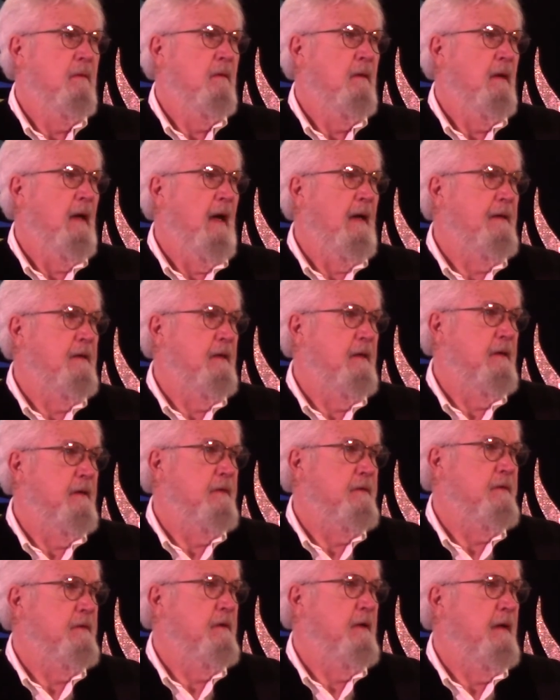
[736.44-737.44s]

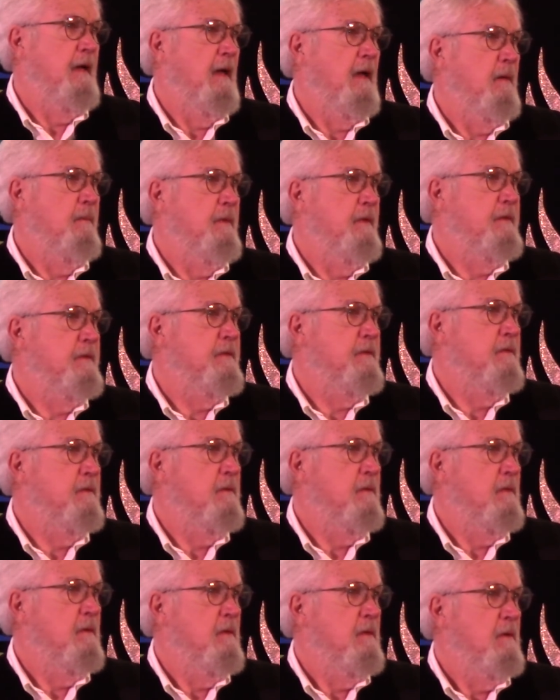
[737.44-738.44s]
ideas and elements
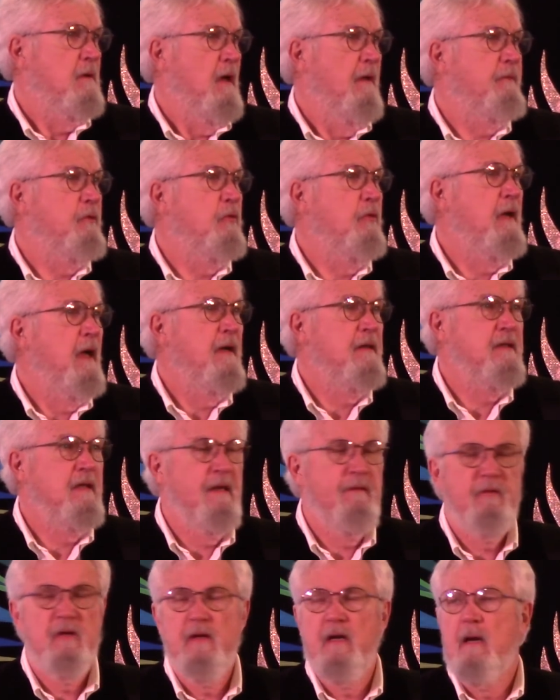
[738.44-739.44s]
of
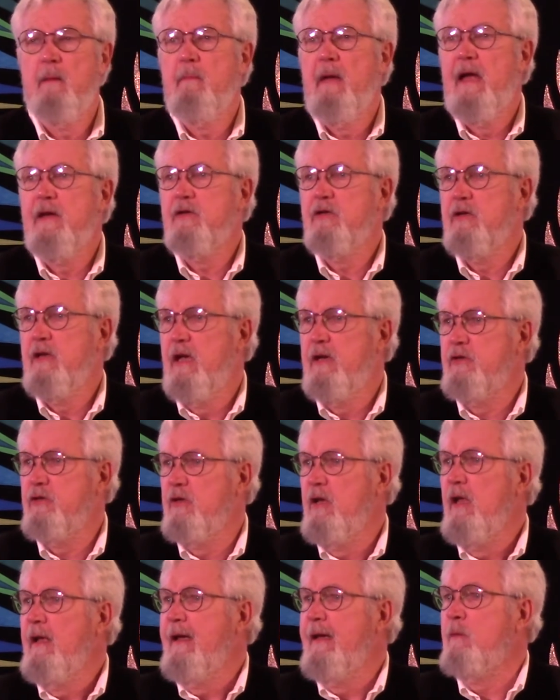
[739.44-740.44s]
creativity and
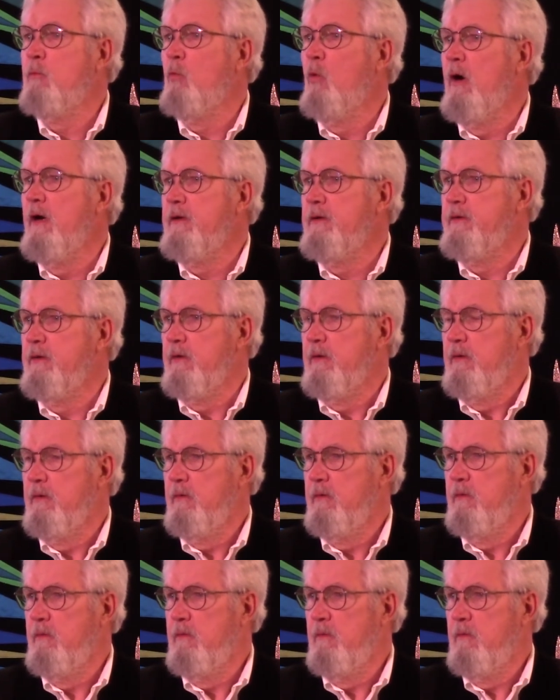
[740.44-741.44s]
imagination and wonder.
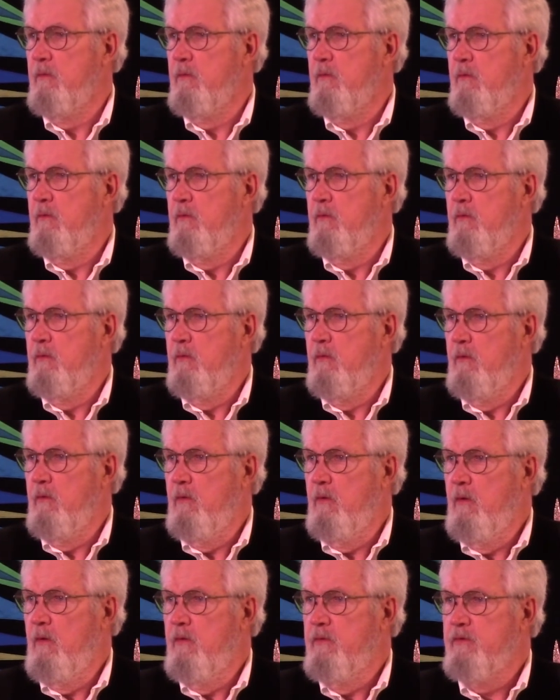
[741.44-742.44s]

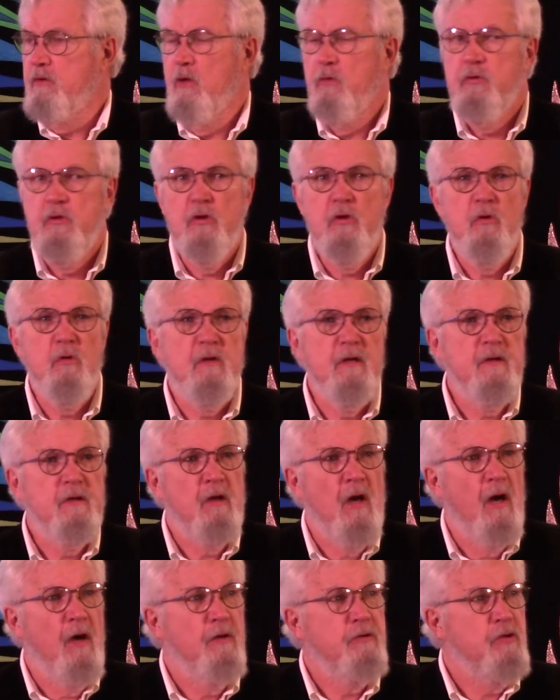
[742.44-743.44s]
So you can
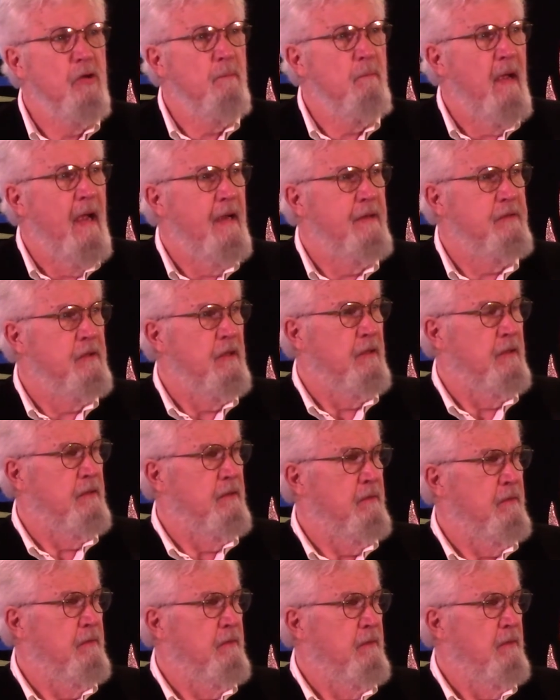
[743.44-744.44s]
conjure magic
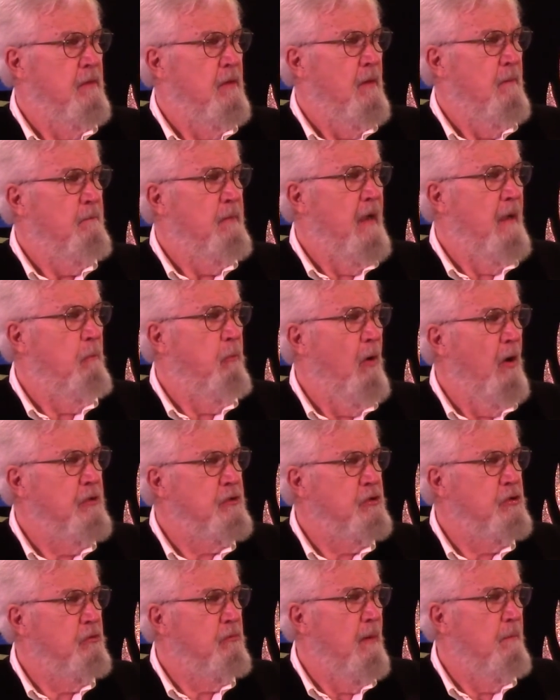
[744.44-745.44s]
by
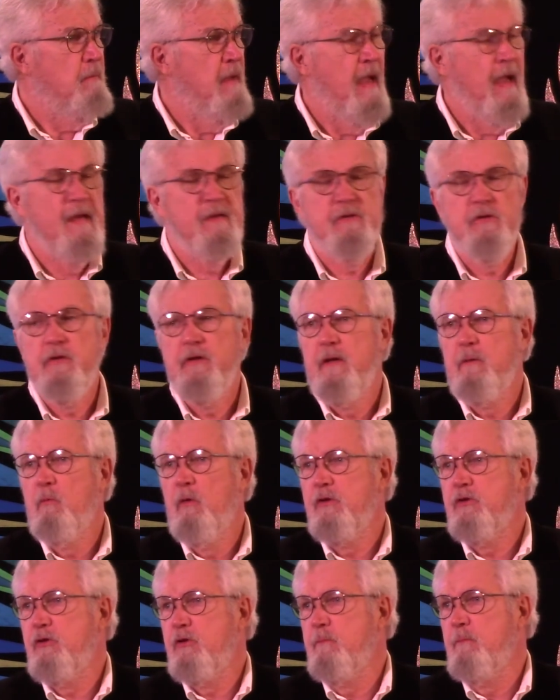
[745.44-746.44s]
what you imagine and
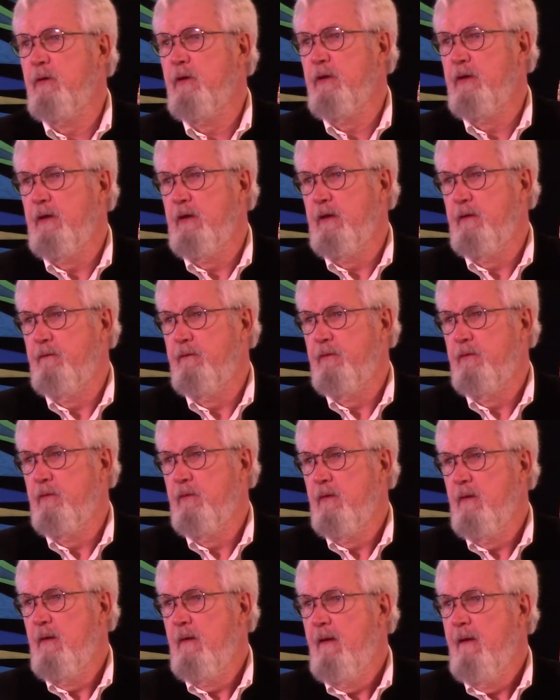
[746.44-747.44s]
what you believe.
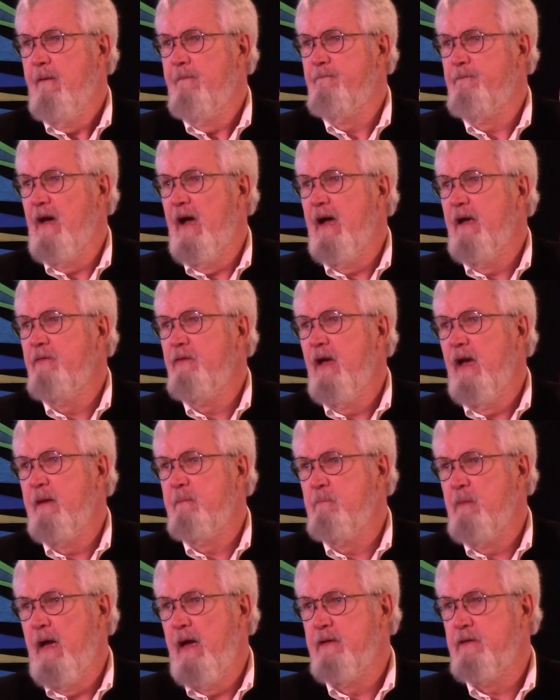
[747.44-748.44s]
Find
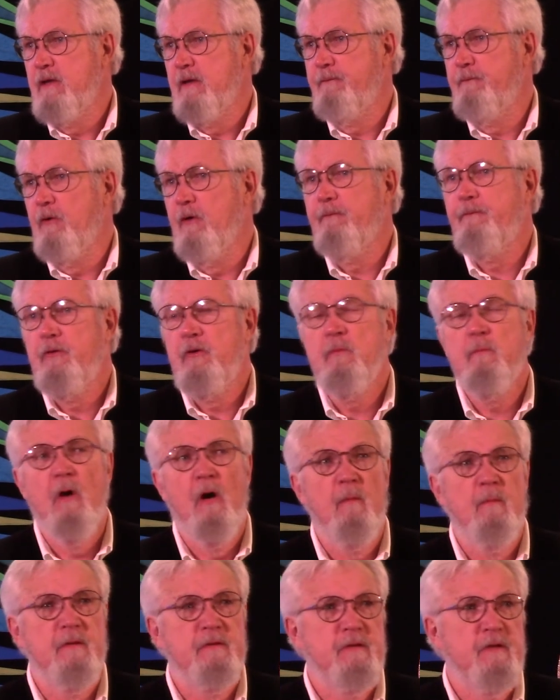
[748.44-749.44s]
that magic for a few
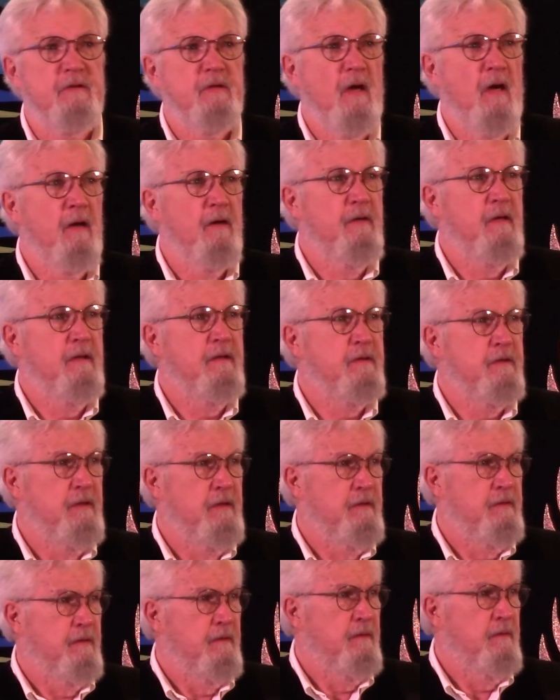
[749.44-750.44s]
moments this holiday
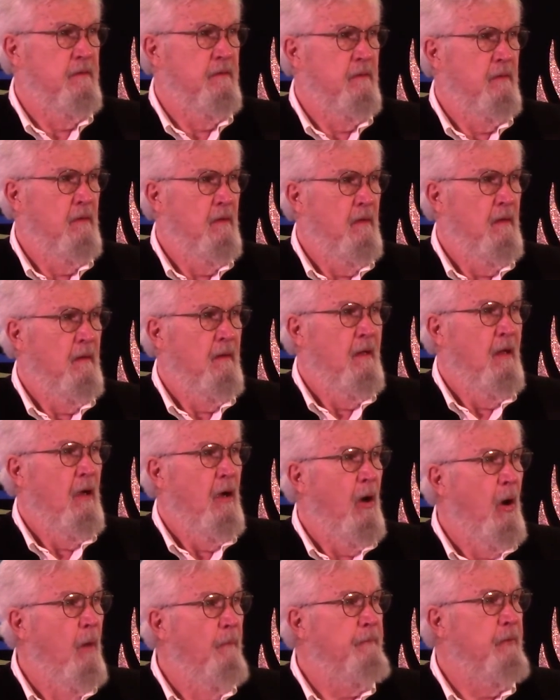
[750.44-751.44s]
season.
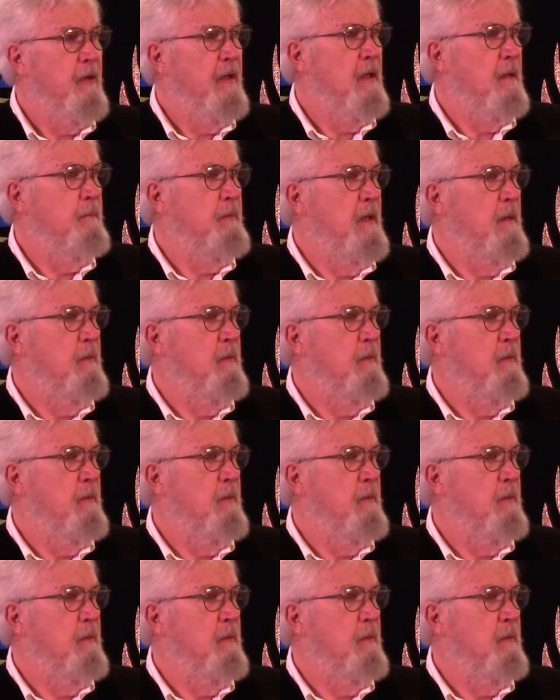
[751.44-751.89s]
Hopefully it'll be